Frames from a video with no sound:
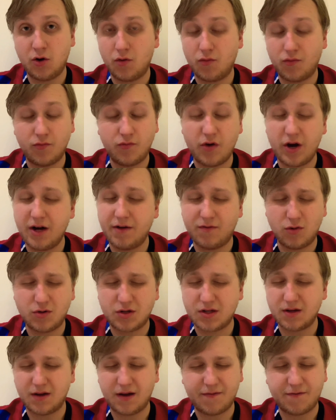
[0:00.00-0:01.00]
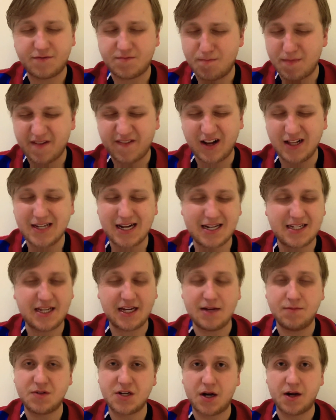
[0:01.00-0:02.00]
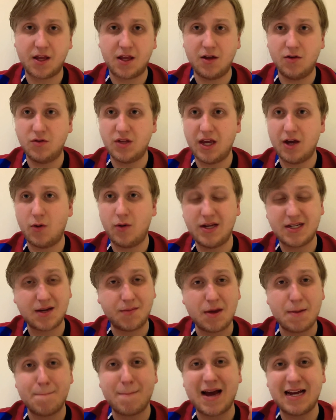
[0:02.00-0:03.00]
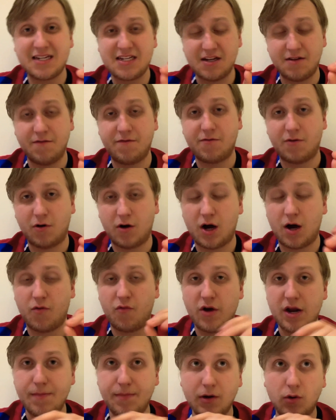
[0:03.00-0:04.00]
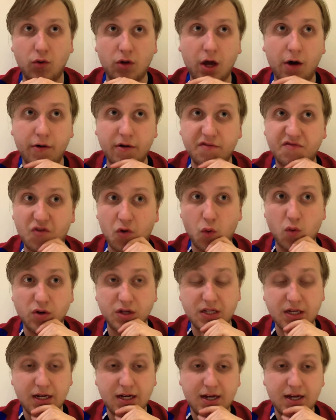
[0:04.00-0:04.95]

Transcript: Riedewald, fantastic him signing a new deal. He's going to be massive for our rebuild going forward.